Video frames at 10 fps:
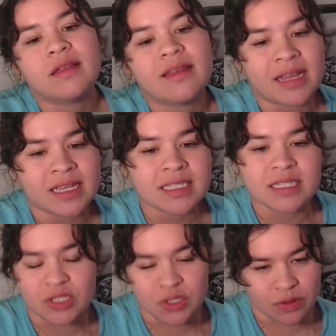Next
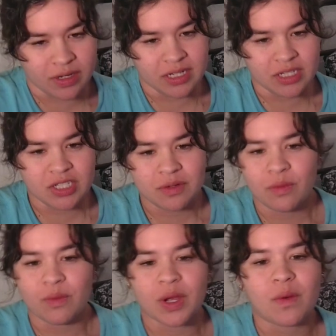is shortage,
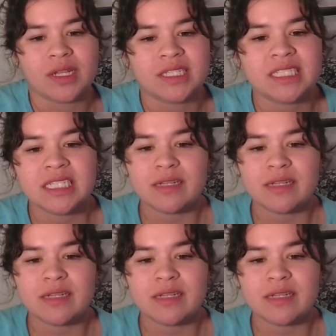when quantity